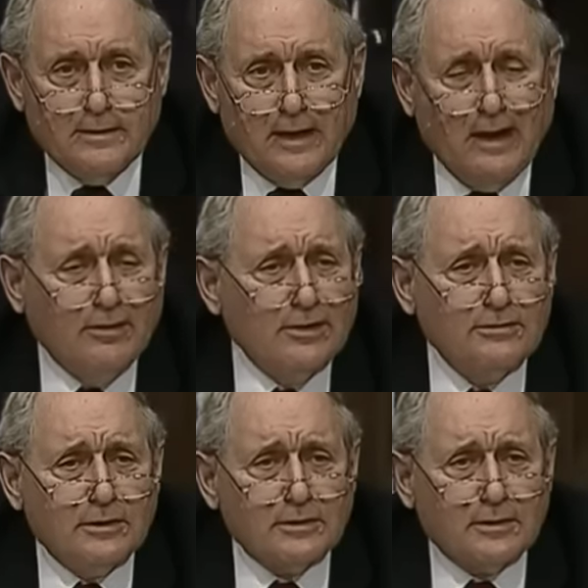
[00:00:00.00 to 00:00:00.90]
How can you
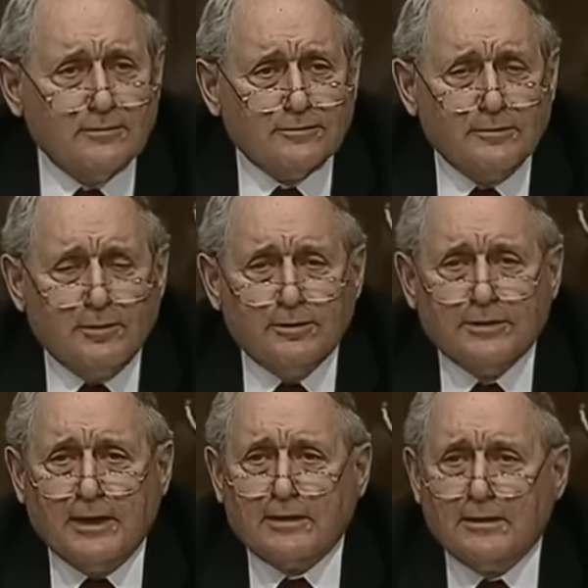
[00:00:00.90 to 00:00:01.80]
get comfortable with
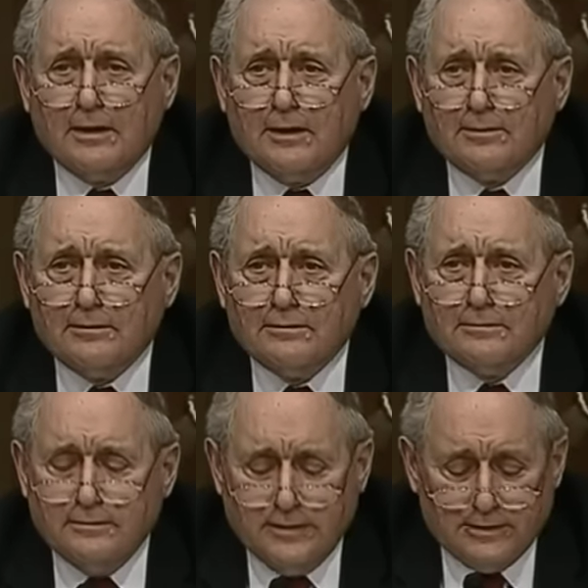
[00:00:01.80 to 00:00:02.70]
that collateral?
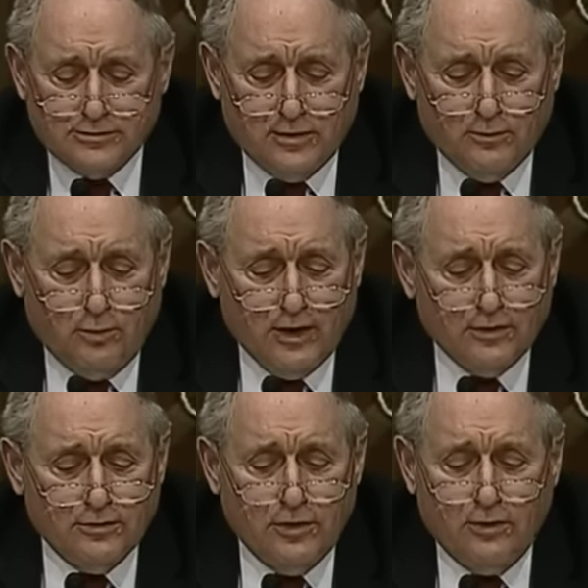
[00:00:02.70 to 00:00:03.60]
That's a
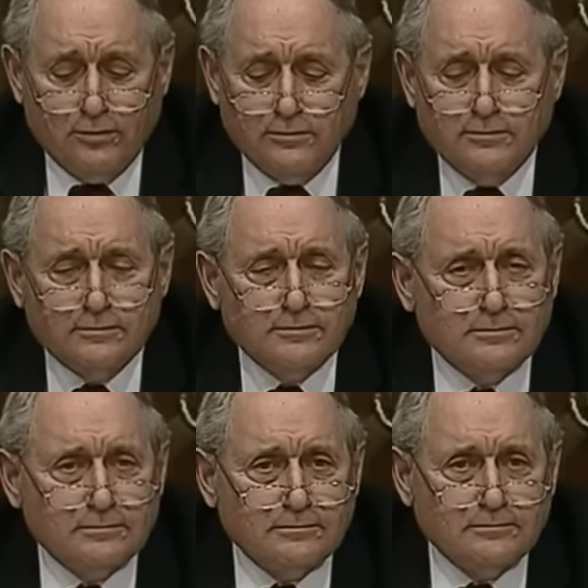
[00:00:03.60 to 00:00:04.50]
well-known
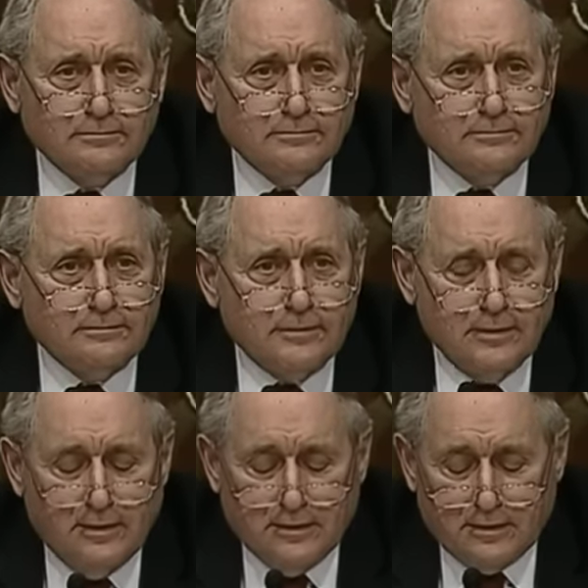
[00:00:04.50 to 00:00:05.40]

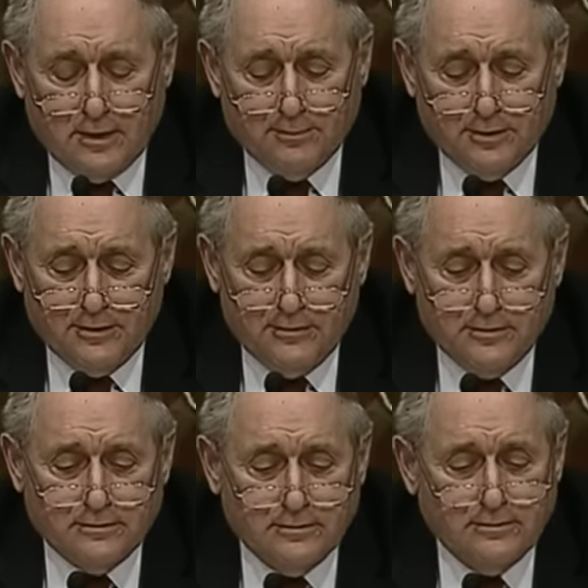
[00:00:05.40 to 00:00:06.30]
company that